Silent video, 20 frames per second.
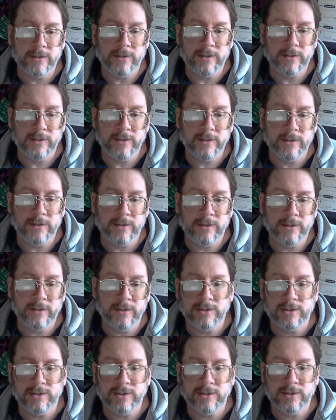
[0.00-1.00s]
her
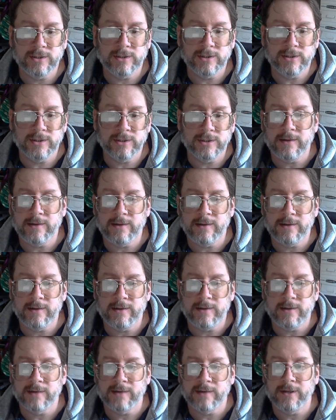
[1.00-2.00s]
foundation and the state
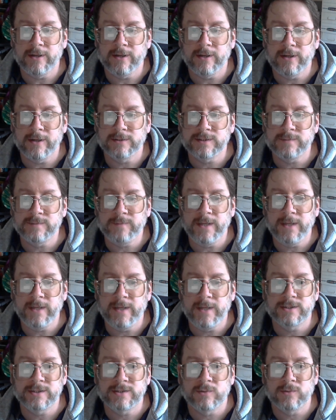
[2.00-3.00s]
commissariat, her
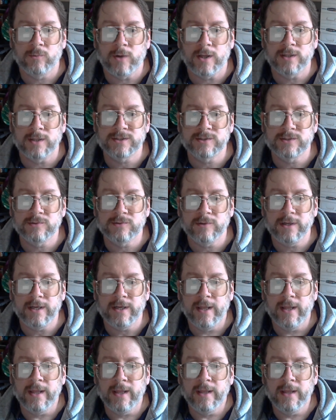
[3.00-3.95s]
speeches to Wall Street,